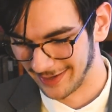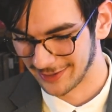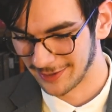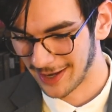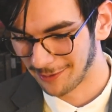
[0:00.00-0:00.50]

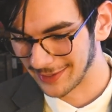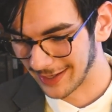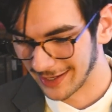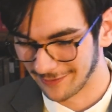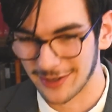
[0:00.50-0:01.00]
So now we'll
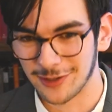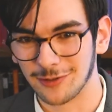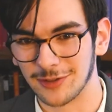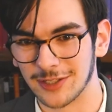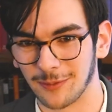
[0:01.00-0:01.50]
dive
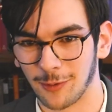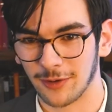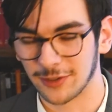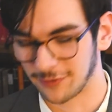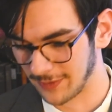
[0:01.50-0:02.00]
into some
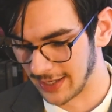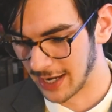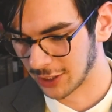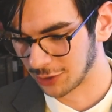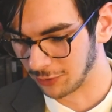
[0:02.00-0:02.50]
quotes from the
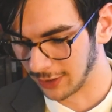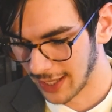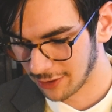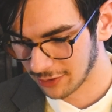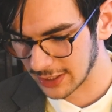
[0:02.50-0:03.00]
actual
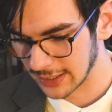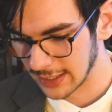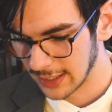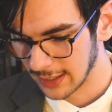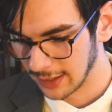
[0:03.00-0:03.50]
letters.
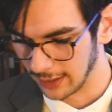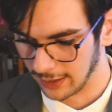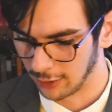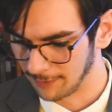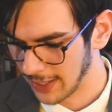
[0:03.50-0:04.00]

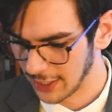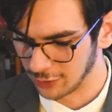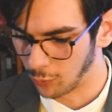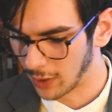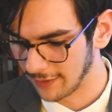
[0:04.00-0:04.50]
On
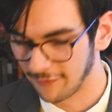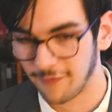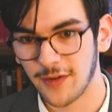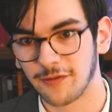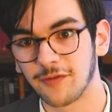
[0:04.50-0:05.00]
page
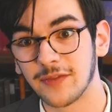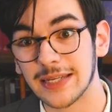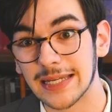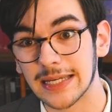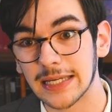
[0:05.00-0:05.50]

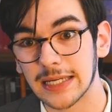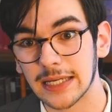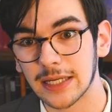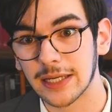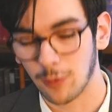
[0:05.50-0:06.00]

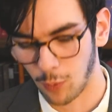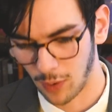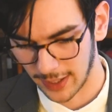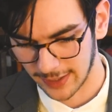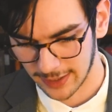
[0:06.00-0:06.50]

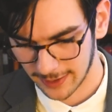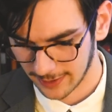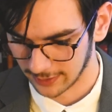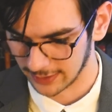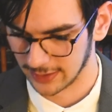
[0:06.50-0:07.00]
151,
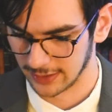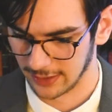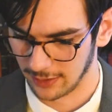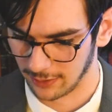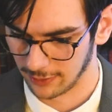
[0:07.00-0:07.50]
let's see
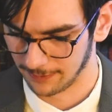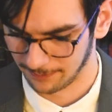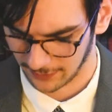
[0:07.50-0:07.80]
here.